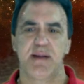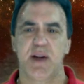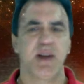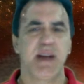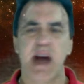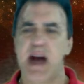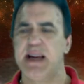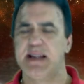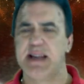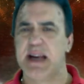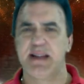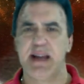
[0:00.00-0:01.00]
The Good Guys.
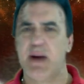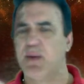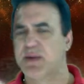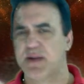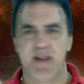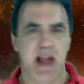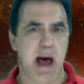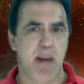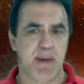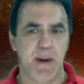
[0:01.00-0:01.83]
That was a flop.